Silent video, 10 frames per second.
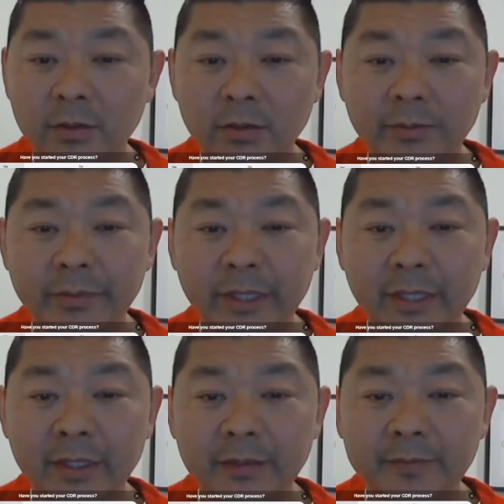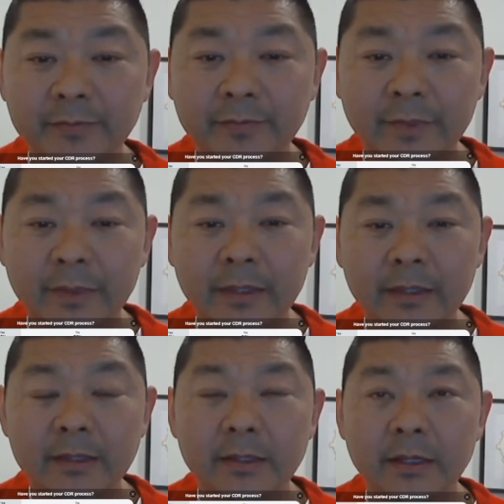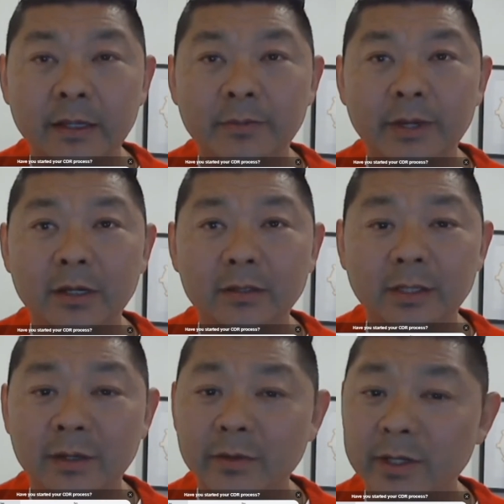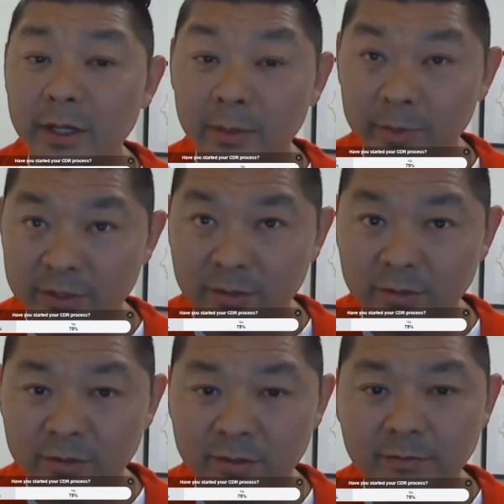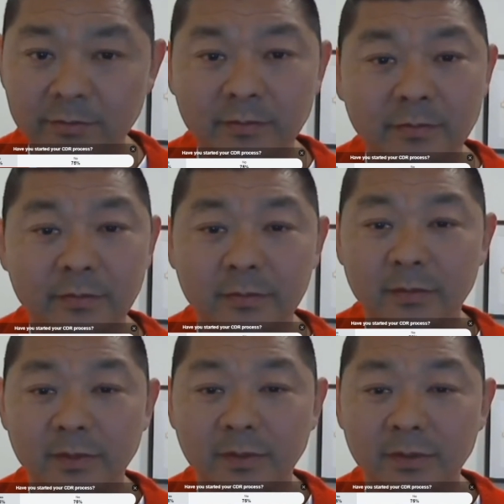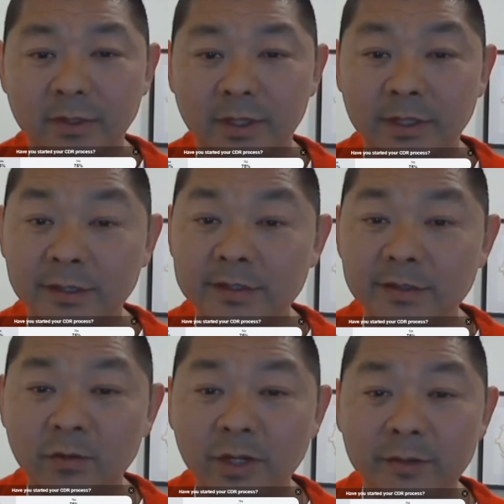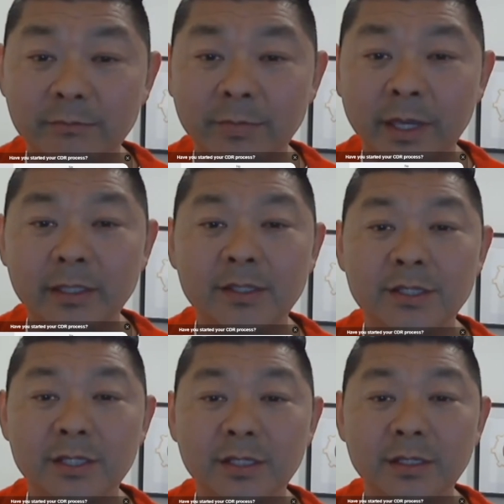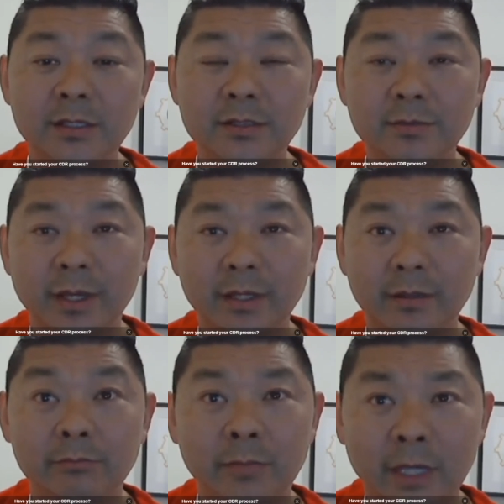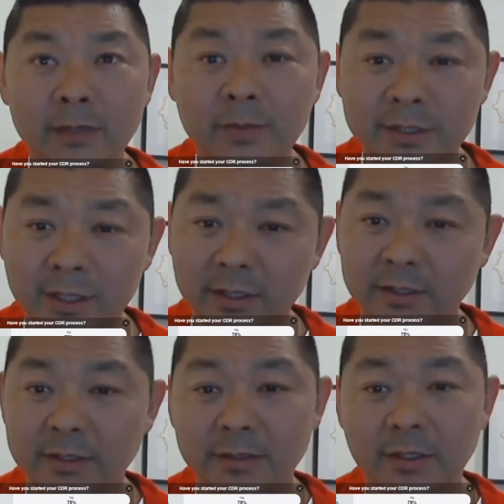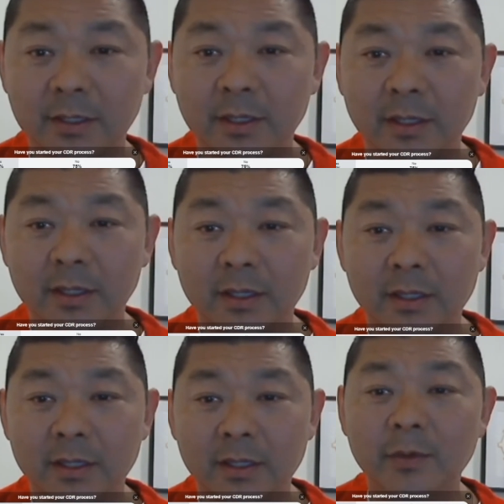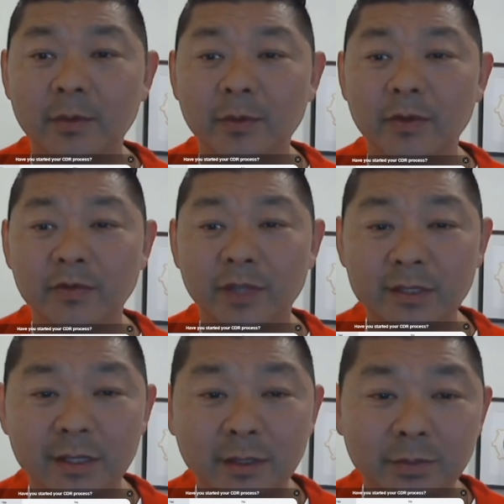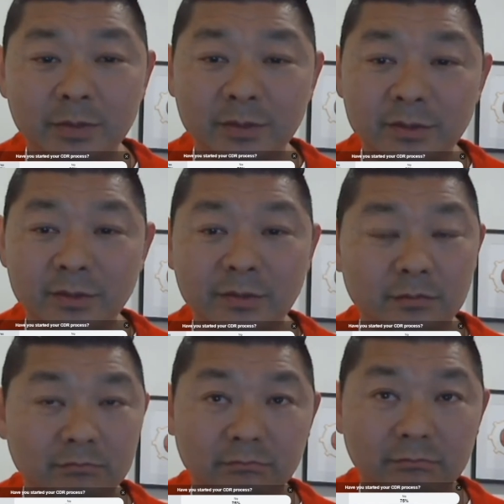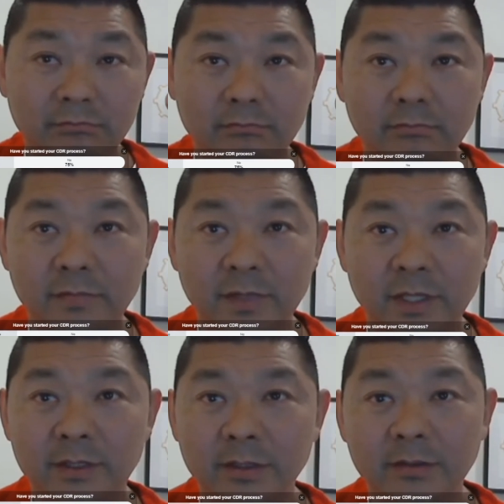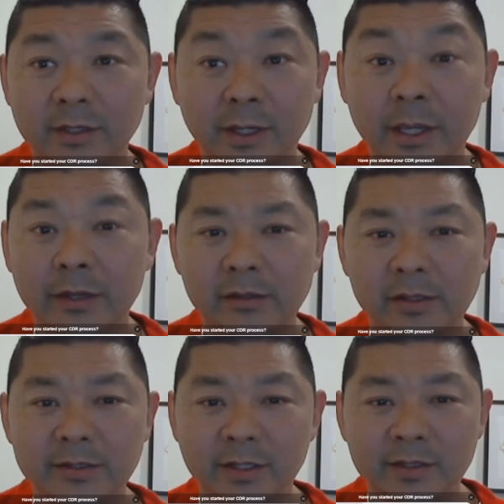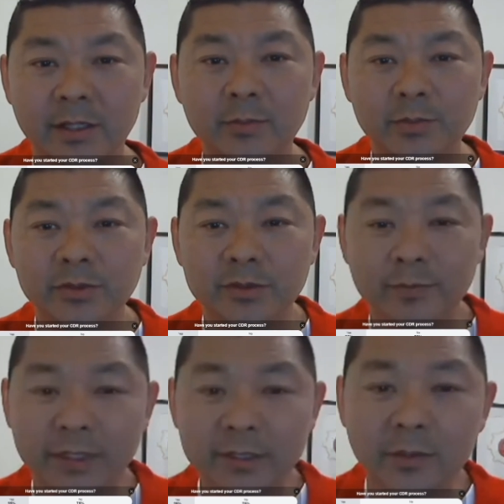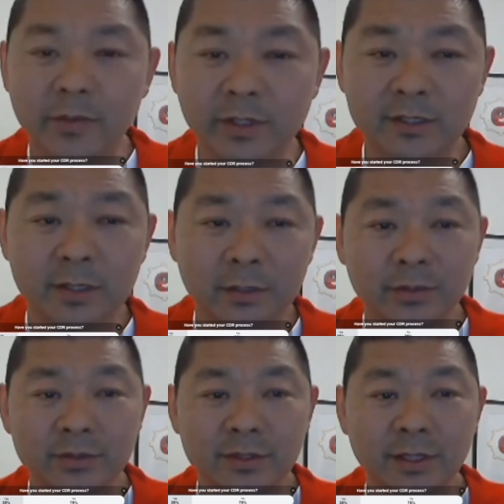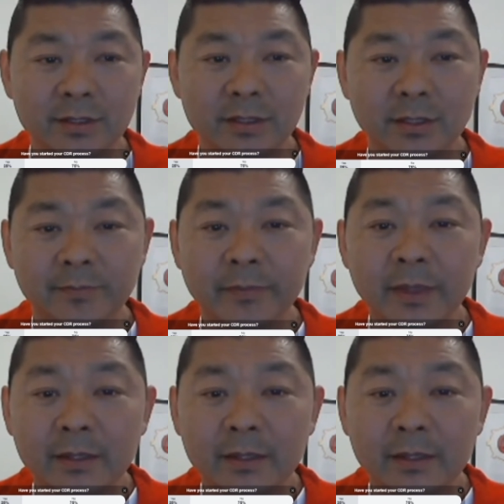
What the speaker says: it could be about career episodes. And this is where many engineers make many mistakes. And some of the examples, yeah, you know, there are countless examples, but some of the examples that